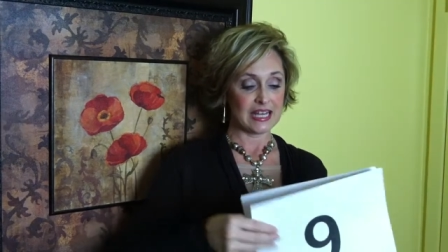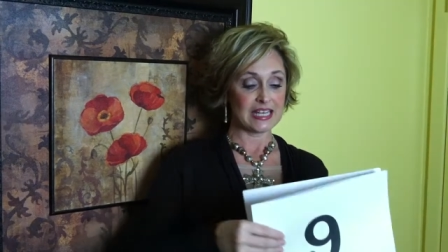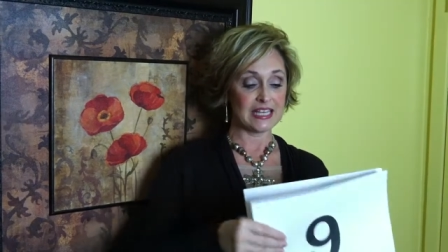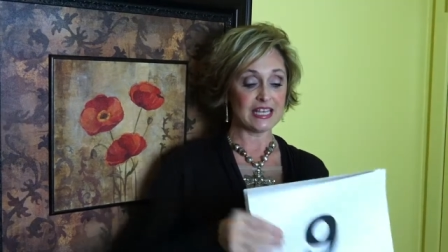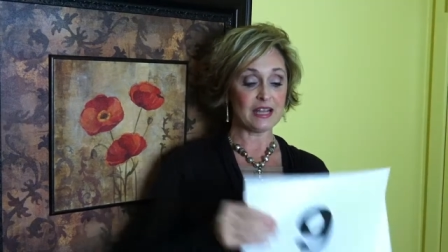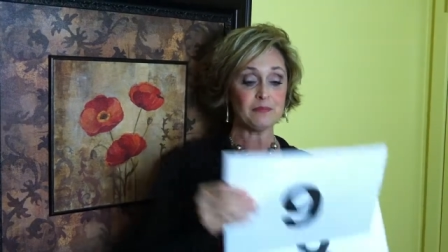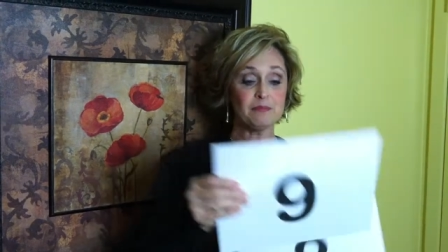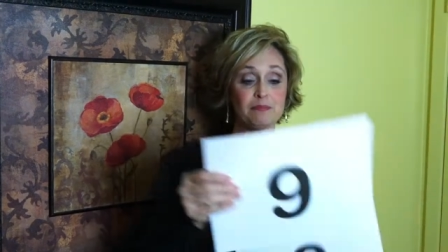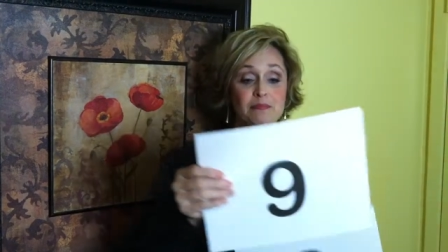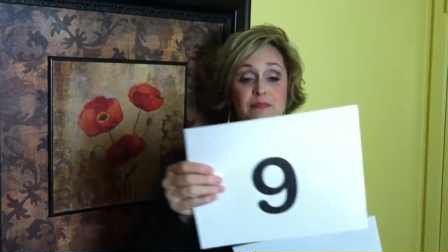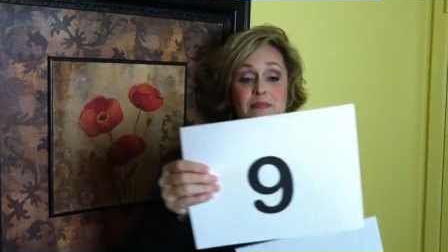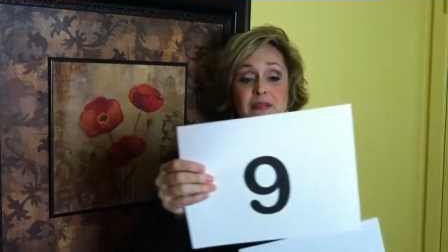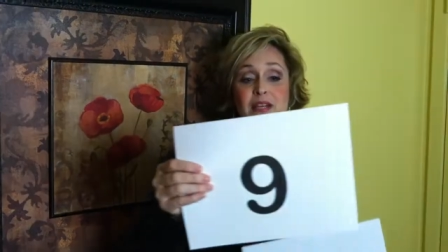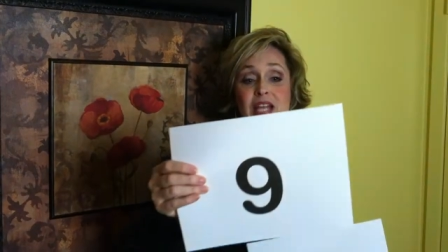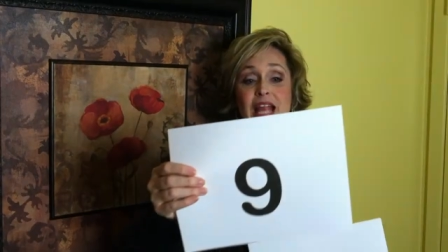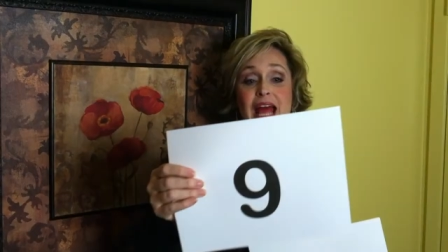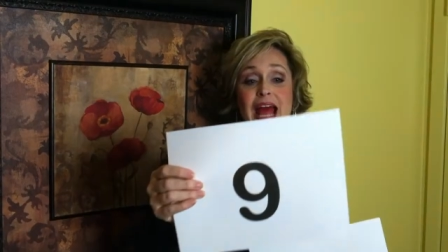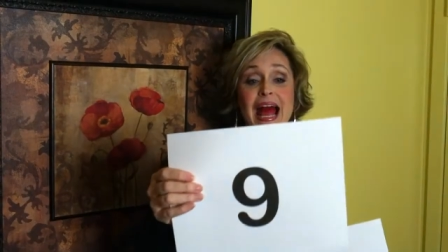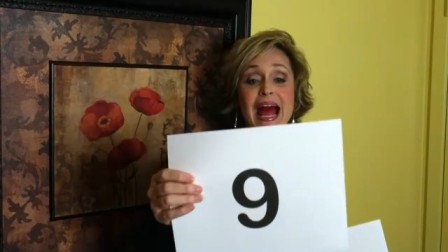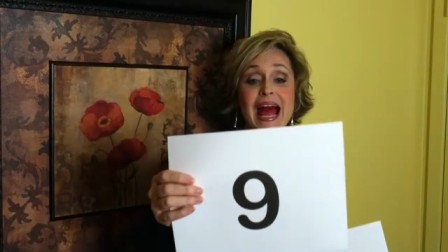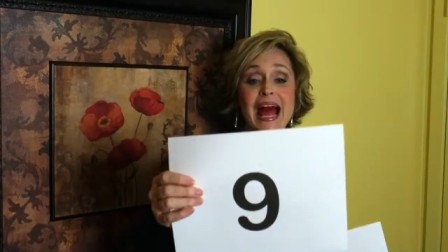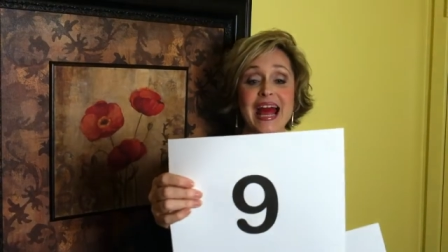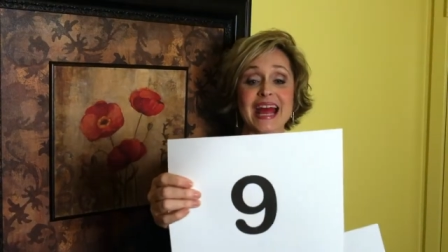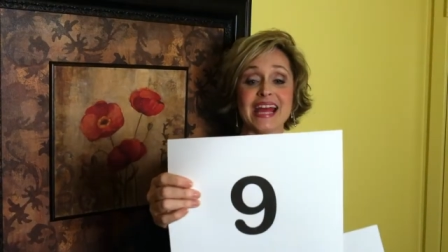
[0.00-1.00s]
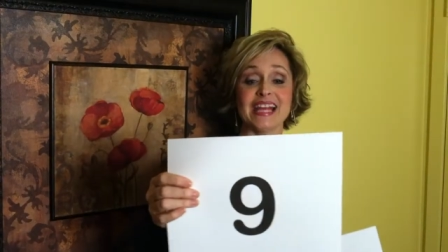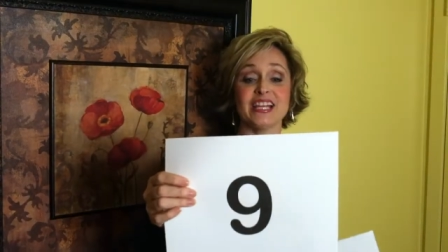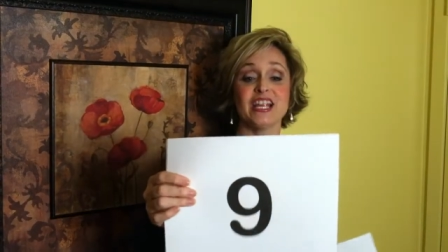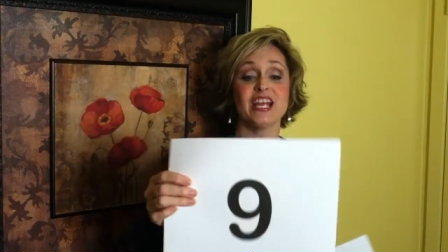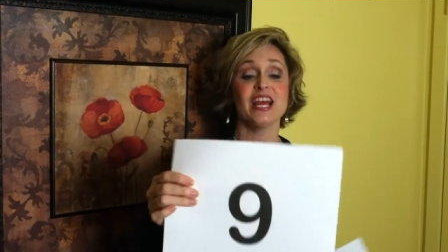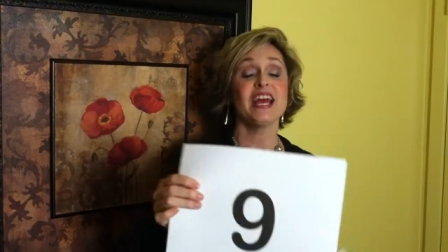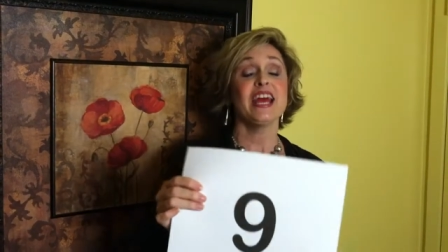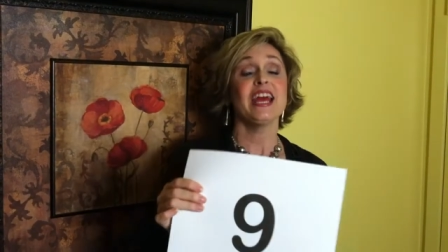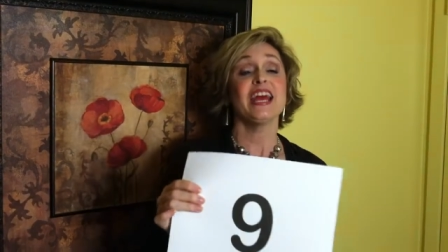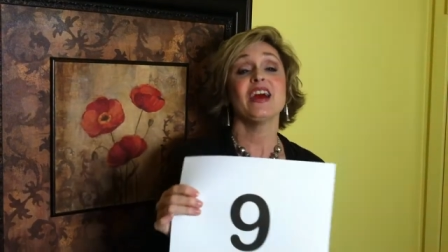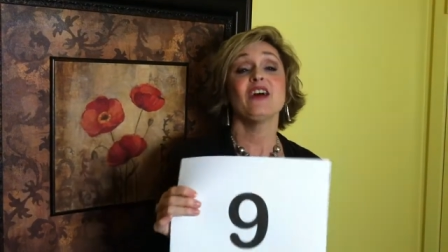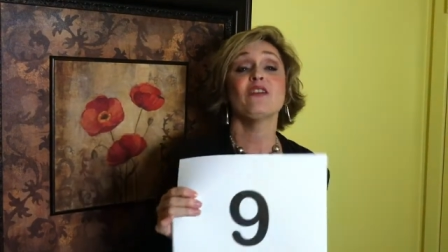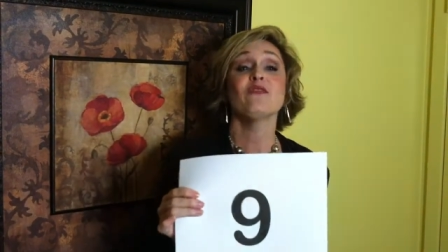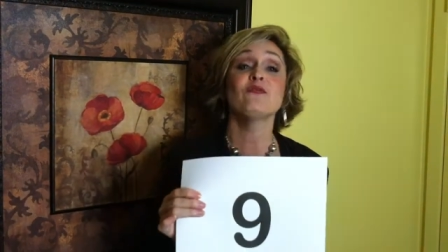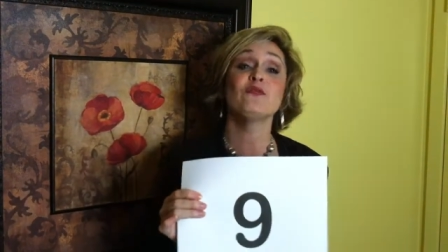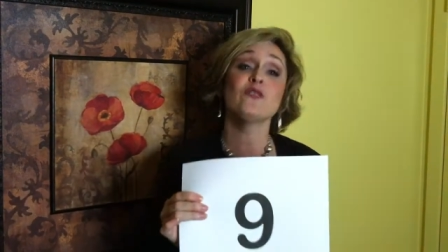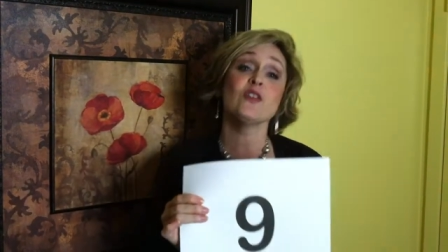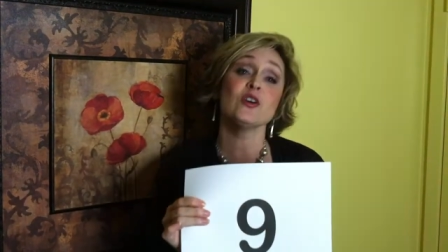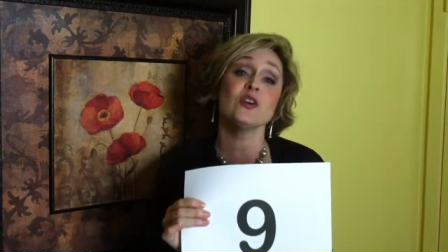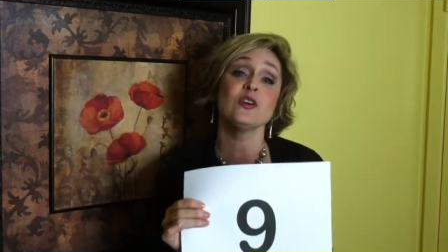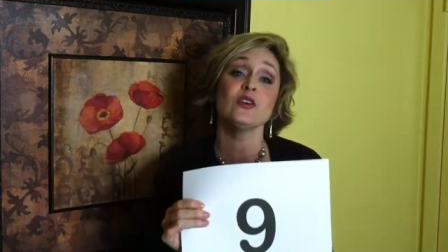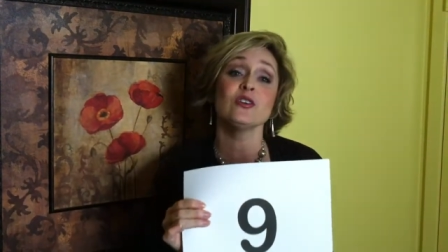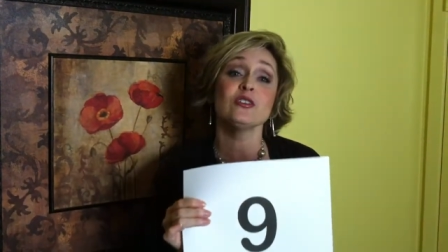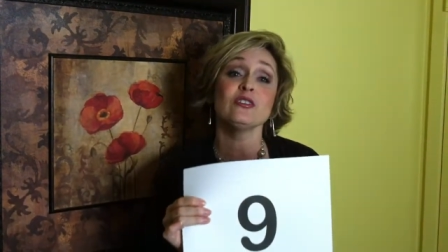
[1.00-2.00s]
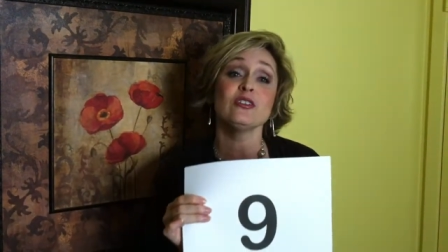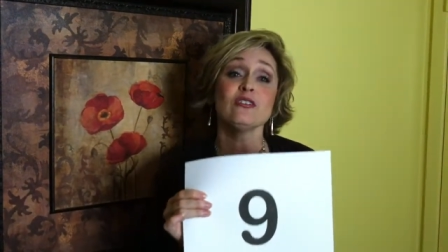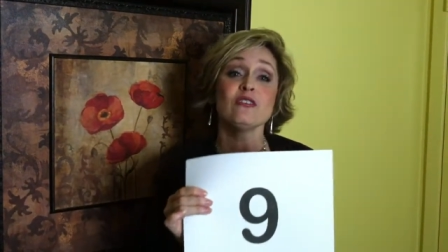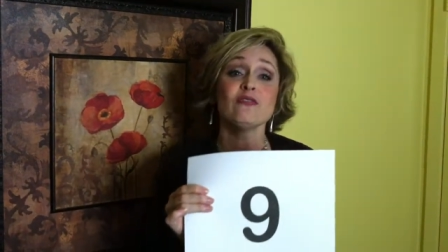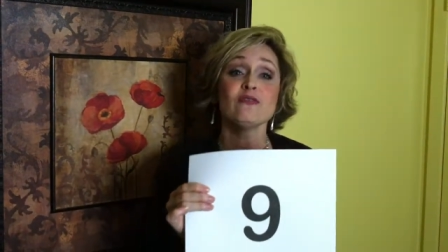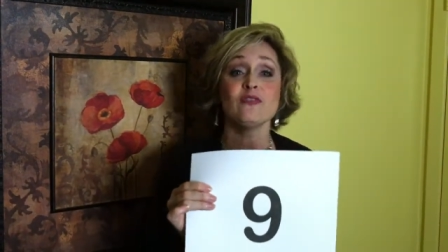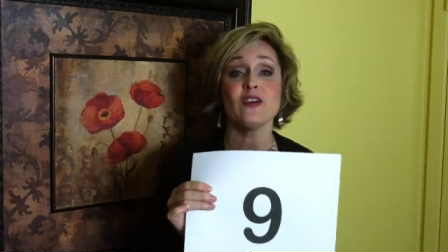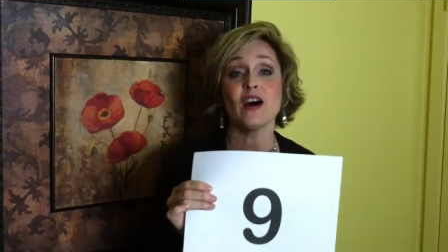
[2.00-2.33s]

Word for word: Number 9, food,